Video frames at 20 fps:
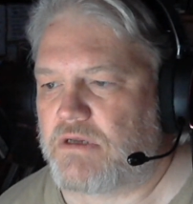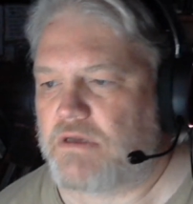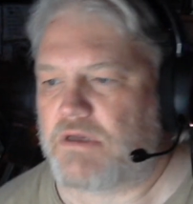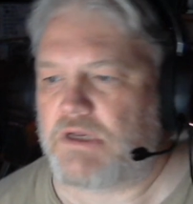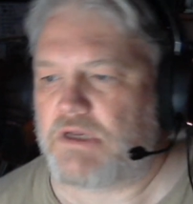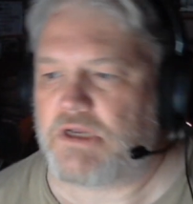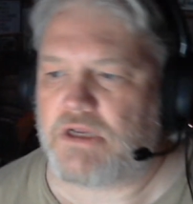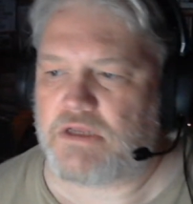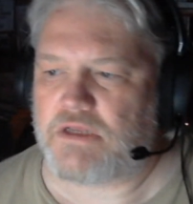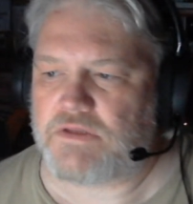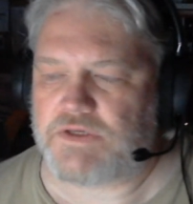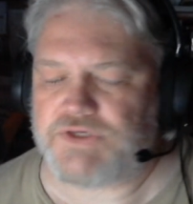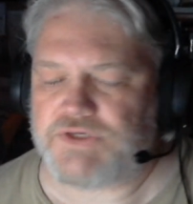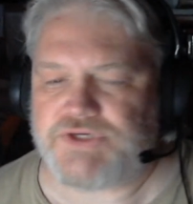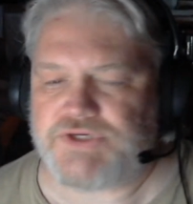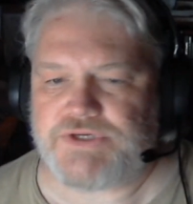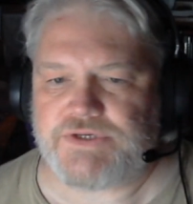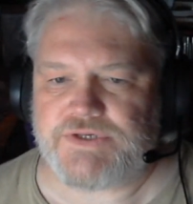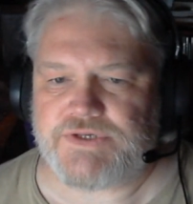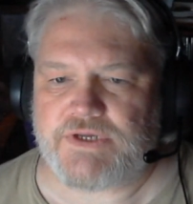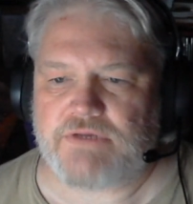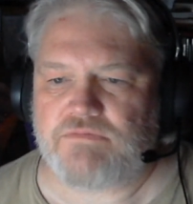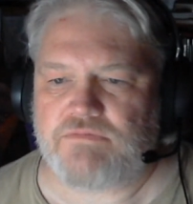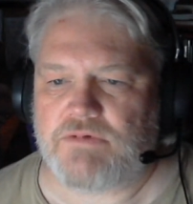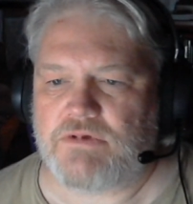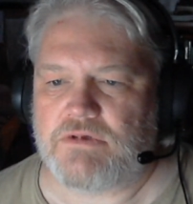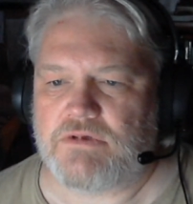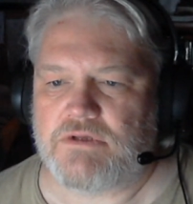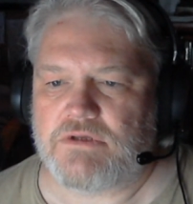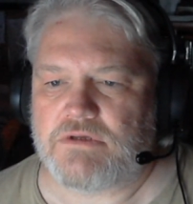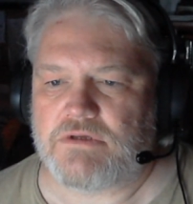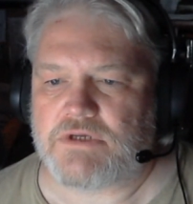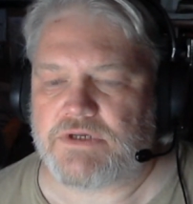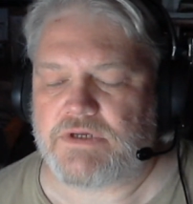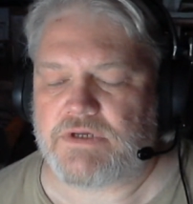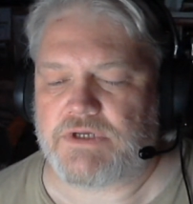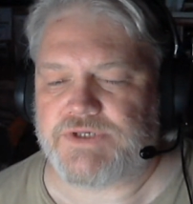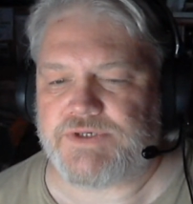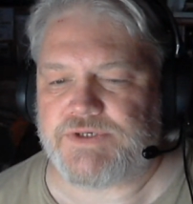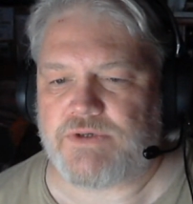And then she's like,
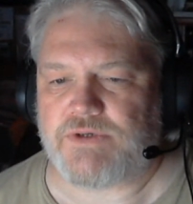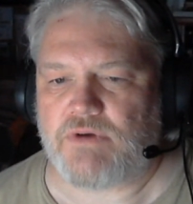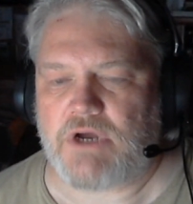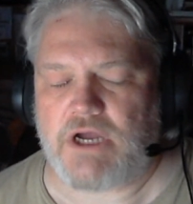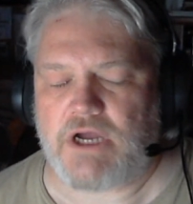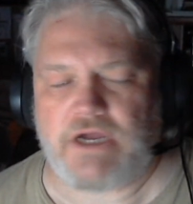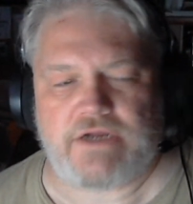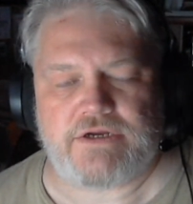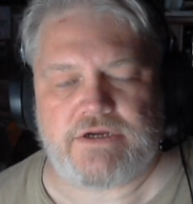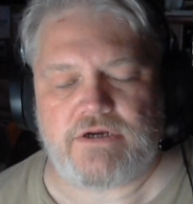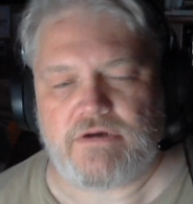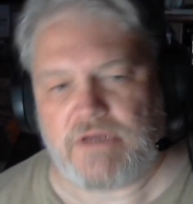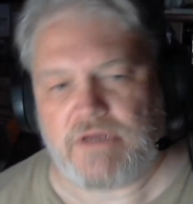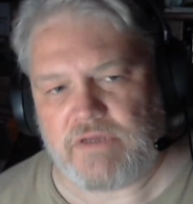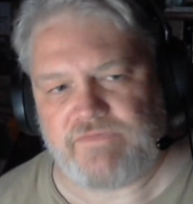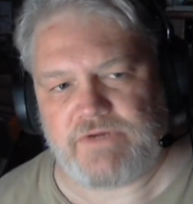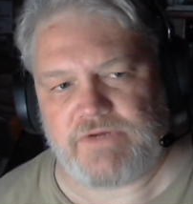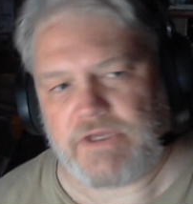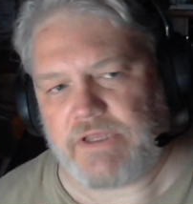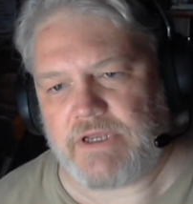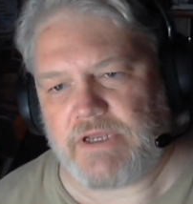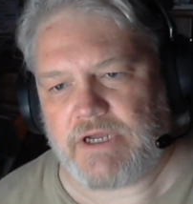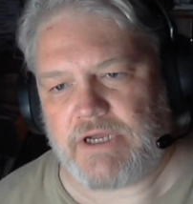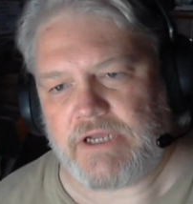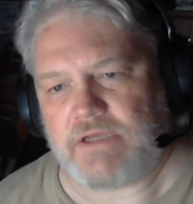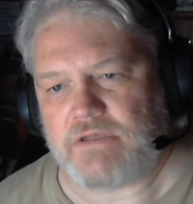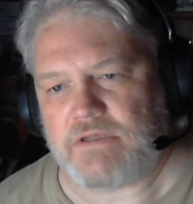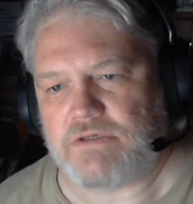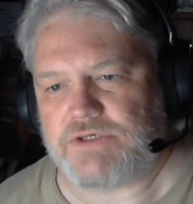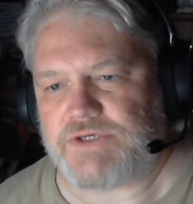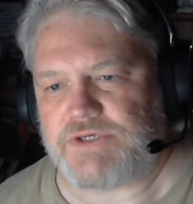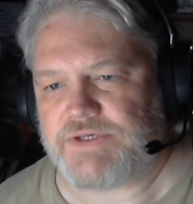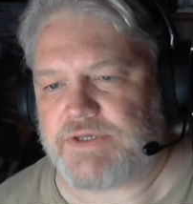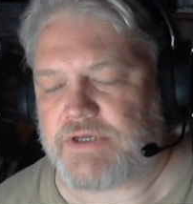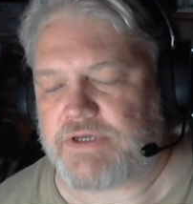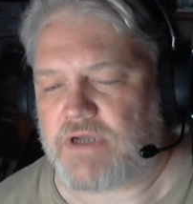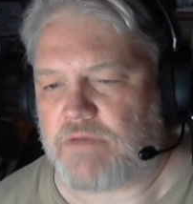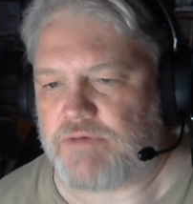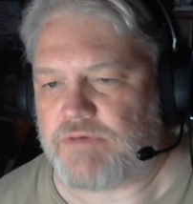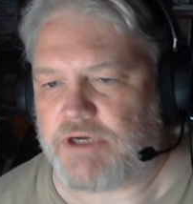It's so hot here, even at night." She's like,
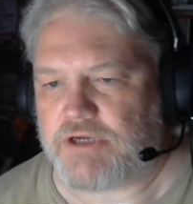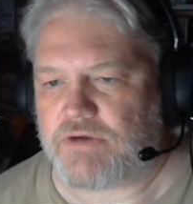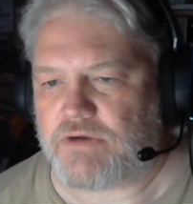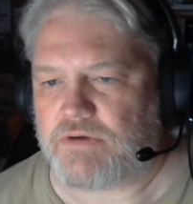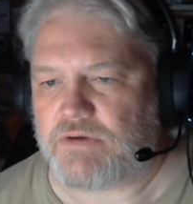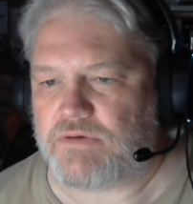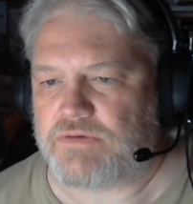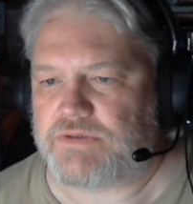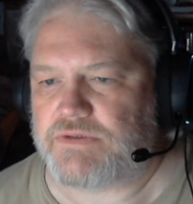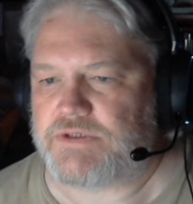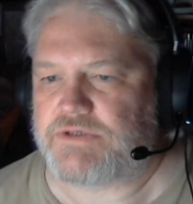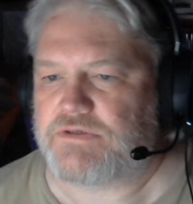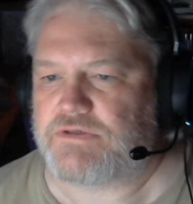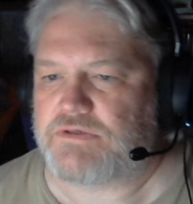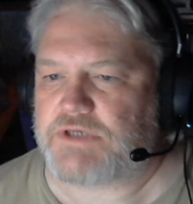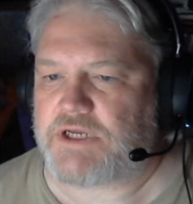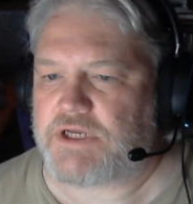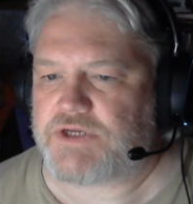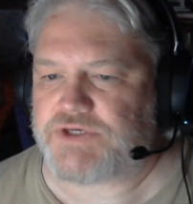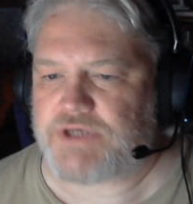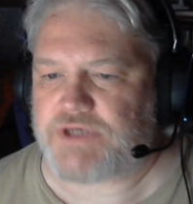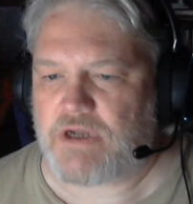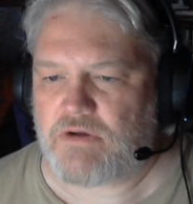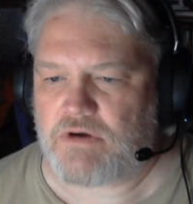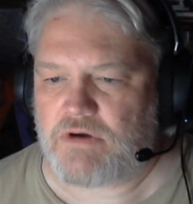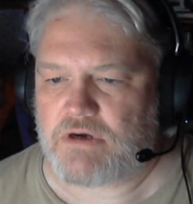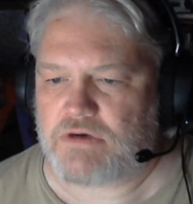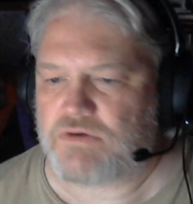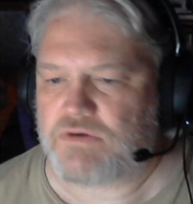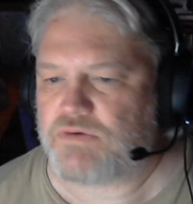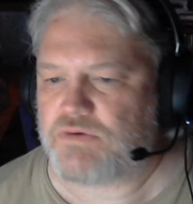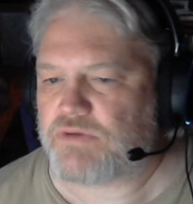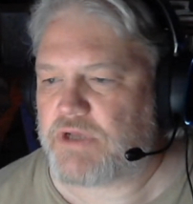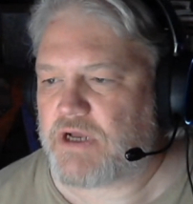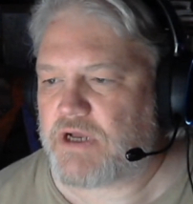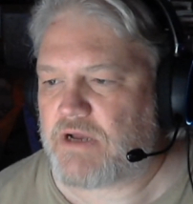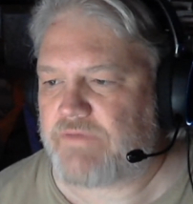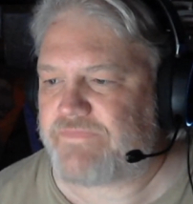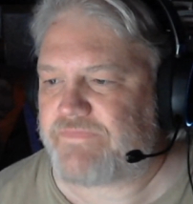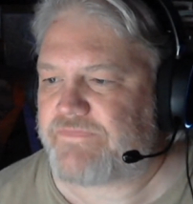"I'm going to go take a shower, cool
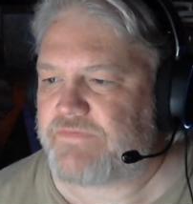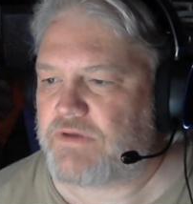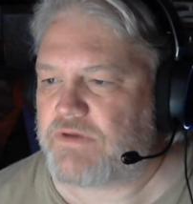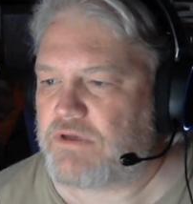off,